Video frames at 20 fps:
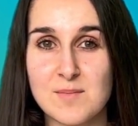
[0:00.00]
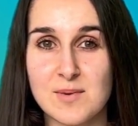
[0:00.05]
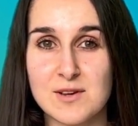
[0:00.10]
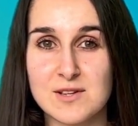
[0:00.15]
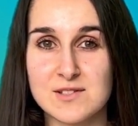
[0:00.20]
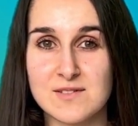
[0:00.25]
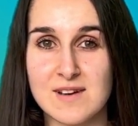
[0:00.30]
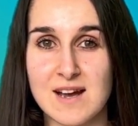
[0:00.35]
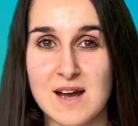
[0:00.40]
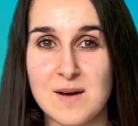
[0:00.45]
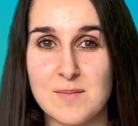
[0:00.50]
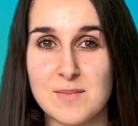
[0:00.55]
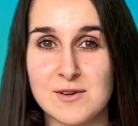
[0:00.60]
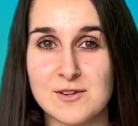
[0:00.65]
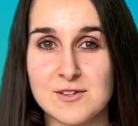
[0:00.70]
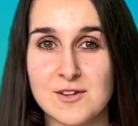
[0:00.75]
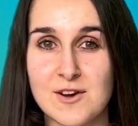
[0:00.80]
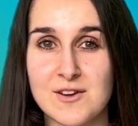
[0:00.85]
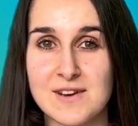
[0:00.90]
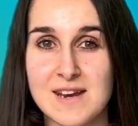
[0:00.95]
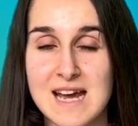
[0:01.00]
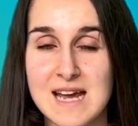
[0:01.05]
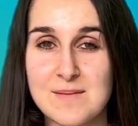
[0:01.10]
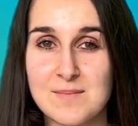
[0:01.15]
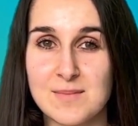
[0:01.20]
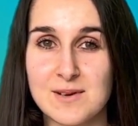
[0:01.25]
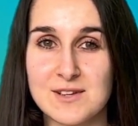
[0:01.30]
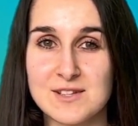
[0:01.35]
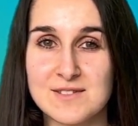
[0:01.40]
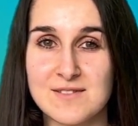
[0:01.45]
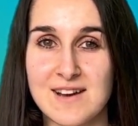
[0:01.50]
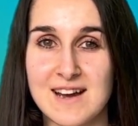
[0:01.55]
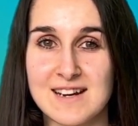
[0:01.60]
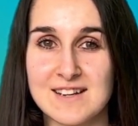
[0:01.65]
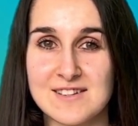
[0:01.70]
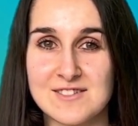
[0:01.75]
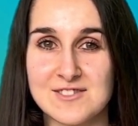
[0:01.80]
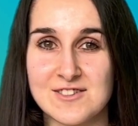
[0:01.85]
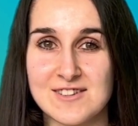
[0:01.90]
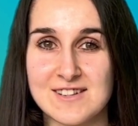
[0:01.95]
Plus for Apple or 9 Plus for
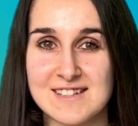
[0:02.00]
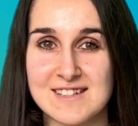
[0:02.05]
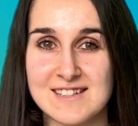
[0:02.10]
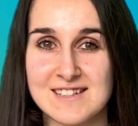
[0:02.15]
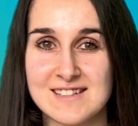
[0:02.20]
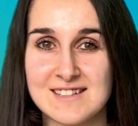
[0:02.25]
Android.